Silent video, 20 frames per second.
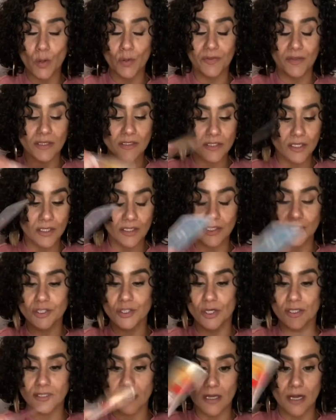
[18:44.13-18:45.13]
Things are going to
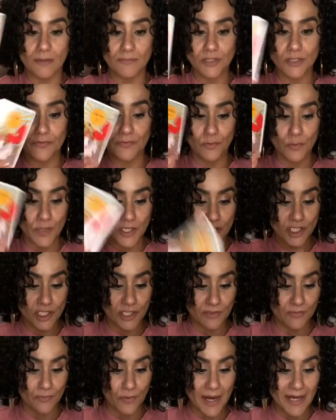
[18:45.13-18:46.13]
start to come to
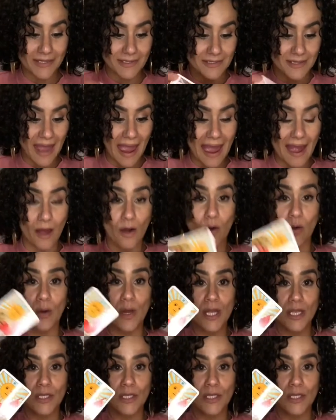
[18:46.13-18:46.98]
fruition right now.